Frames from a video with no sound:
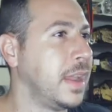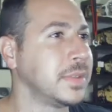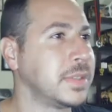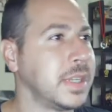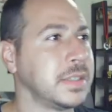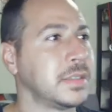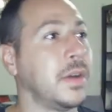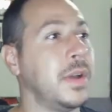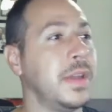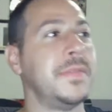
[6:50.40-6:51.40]
and I would say
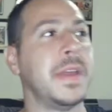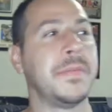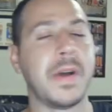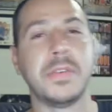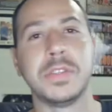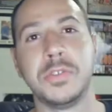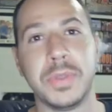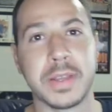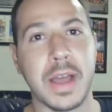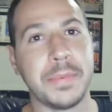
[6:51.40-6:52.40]
so if, if I was
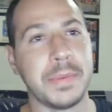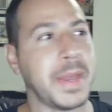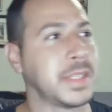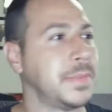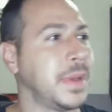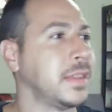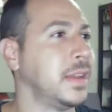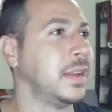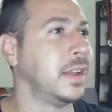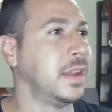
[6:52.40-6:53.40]
doing the copy paste
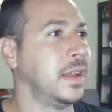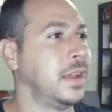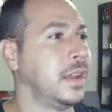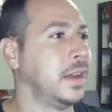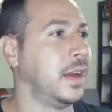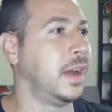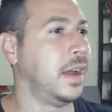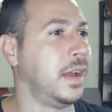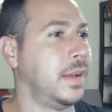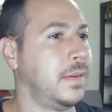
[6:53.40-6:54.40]
method,
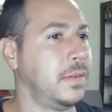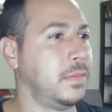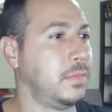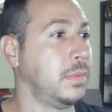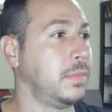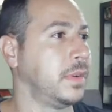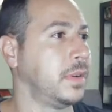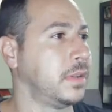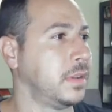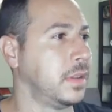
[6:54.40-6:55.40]
uh, oh,
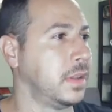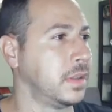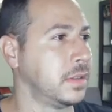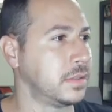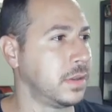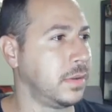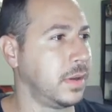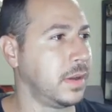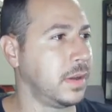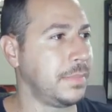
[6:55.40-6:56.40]

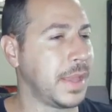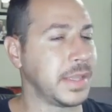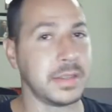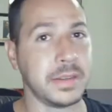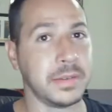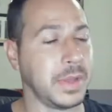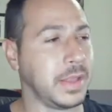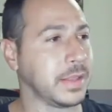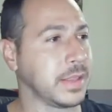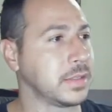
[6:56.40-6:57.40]
so I pasted and
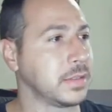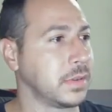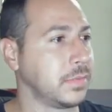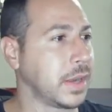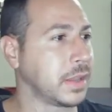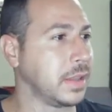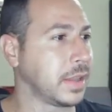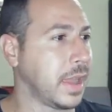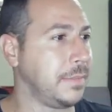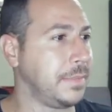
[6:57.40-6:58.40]
went like that. So I'm gonna right
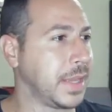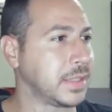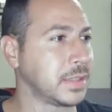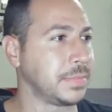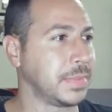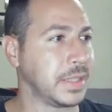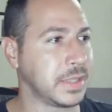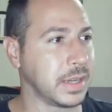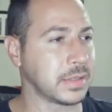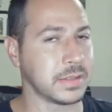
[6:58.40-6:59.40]
click and paste as plain
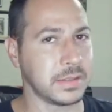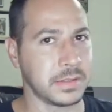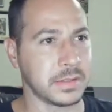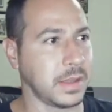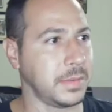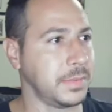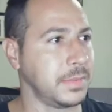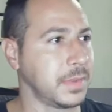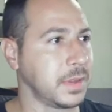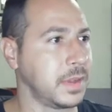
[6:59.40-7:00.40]
text because can
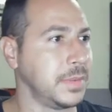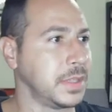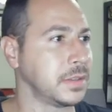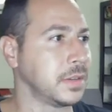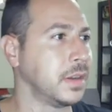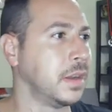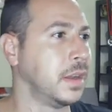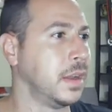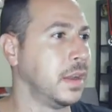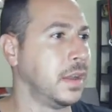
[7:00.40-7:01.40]
can be easier.
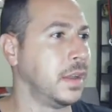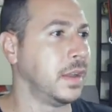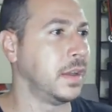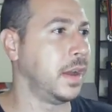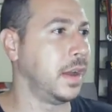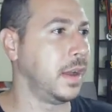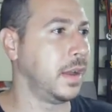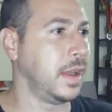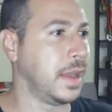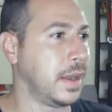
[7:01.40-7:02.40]

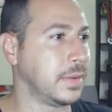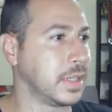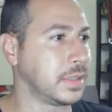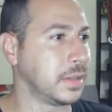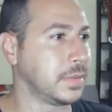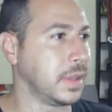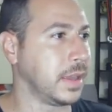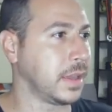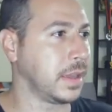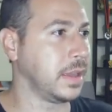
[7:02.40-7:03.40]
Uh, and I'll say something
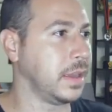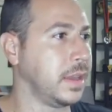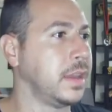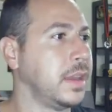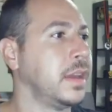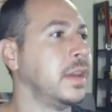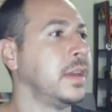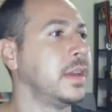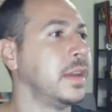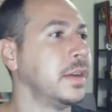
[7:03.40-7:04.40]
like,
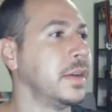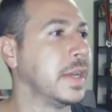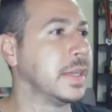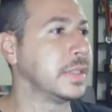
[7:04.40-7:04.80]
here